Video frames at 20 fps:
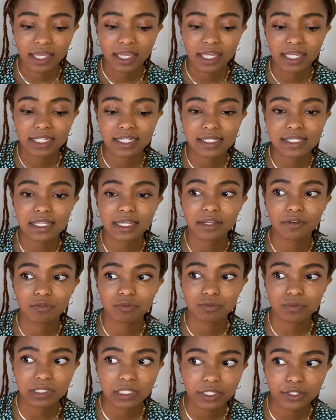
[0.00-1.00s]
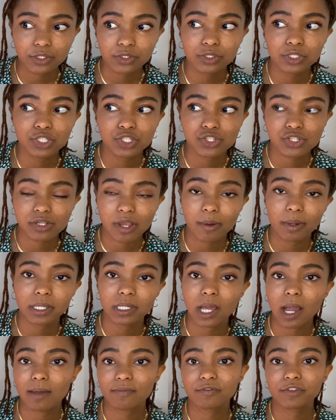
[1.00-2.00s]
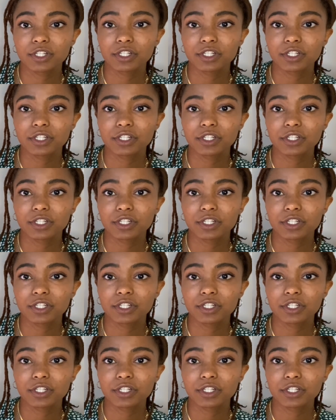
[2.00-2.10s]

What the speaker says: It is like literally showing up for